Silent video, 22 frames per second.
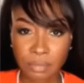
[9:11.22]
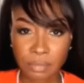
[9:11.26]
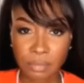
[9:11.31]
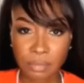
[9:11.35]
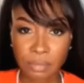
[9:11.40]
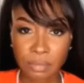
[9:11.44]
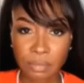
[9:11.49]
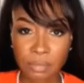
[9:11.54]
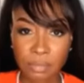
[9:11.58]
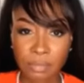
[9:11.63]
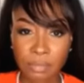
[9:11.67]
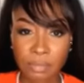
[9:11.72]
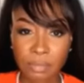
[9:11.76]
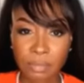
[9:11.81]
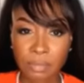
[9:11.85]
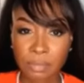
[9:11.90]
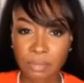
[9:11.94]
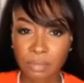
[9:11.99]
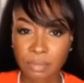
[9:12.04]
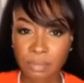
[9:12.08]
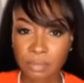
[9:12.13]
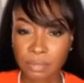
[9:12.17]

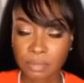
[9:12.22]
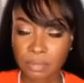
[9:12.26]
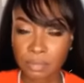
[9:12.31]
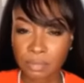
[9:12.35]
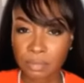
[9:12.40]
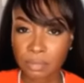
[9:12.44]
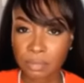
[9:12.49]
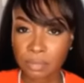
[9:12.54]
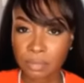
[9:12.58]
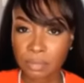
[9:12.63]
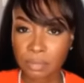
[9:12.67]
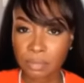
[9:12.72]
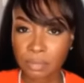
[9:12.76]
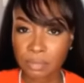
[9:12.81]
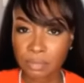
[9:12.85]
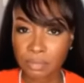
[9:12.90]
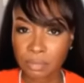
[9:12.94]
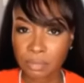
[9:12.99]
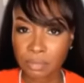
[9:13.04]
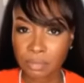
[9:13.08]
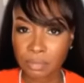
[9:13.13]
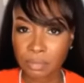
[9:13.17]

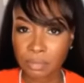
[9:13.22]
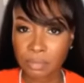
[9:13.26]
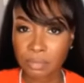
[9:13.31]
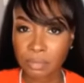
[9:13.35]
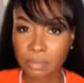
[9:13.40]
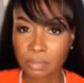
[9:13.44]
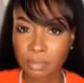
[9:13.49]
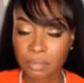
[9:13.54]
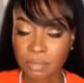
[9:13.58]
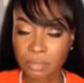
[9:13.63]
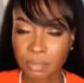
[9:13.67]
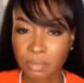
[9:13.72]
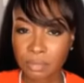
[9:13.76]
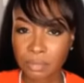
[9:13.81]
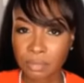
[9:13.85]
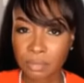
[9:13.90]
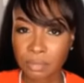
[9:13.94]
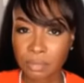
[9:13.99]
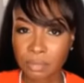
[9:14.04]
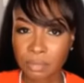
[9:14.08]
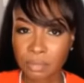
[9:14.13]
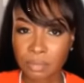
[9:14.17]

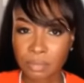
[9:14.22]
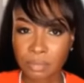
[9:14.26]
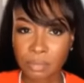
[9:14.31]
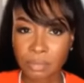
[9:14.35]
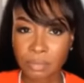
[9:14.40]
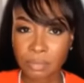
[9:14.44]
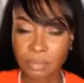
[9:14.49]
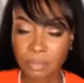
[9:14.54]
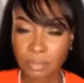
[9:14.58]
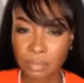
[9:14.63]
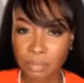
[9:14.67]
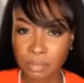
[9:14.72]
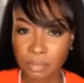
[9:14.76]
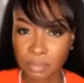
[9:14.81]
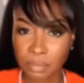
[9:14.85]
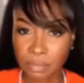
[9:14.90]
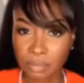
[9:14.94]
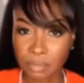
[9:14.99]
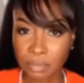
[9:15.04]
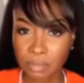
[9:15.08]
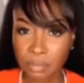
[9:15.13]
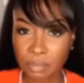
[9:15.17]

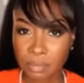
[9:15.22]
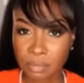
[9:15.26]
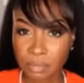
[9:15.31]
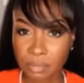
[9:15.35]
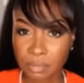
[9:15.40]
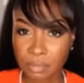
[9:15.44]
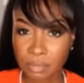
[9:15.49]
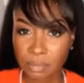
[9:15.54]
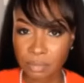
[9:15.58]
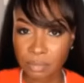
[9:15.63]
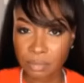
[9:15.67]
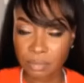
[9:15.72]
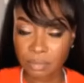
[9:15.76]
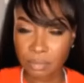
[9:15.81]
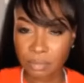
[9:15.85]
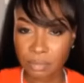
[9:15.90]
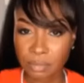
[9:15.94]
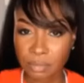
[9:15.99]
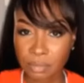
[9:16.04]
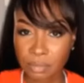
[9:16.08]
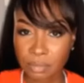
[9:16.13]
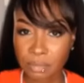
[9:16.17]

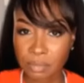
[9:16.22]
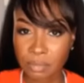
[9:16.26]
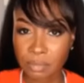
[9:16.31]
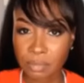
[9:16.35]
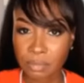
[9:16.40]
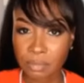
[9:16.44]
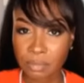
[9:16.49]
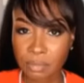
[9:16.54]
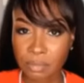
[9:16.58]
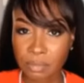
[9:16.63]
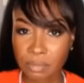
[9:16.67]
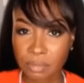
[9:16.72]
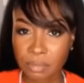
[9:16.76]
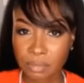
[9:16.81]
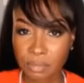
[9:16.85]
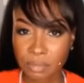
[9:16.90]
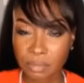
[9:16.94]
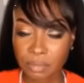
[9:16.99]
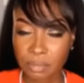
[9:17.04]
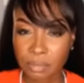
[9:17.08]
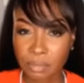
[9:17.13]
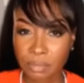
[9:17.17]

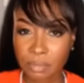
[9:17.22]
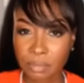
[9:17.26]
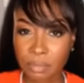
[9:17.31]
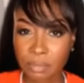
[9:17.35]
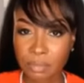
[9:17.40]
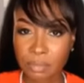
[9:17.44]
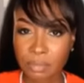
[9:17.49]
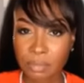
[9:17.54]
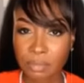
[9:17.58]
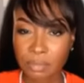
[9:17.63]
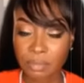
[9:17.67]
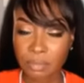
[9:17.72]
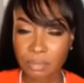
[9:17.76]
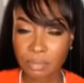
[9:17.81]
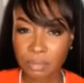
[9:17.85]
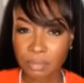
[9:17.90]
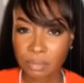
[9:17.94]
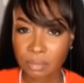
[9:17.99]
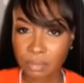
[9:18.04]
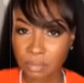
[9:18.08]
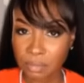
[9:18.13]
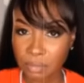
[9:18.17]

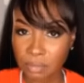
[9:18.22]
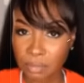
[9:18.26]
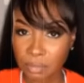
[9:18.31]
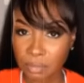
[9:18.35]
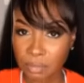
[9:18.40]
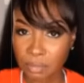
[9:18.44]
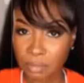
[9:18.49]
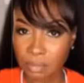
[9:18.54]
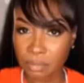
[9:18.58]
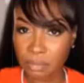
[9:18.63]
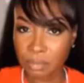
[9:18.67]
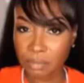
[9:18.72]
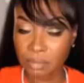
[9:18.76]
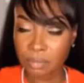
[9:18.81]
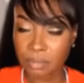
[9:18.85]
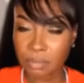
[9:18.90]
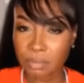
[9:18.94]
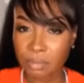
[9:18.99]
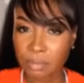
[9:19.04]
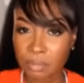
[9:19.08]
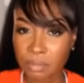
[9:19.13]
No words are spoken by the person on screen.